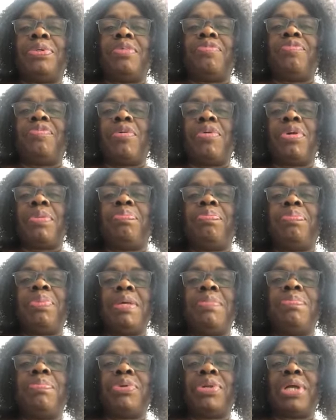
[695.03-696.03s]
the very
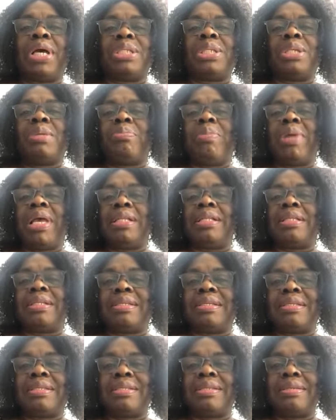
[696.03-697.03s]
people that you're meant to
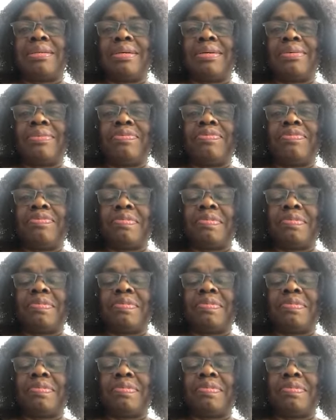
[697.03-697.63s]
serve.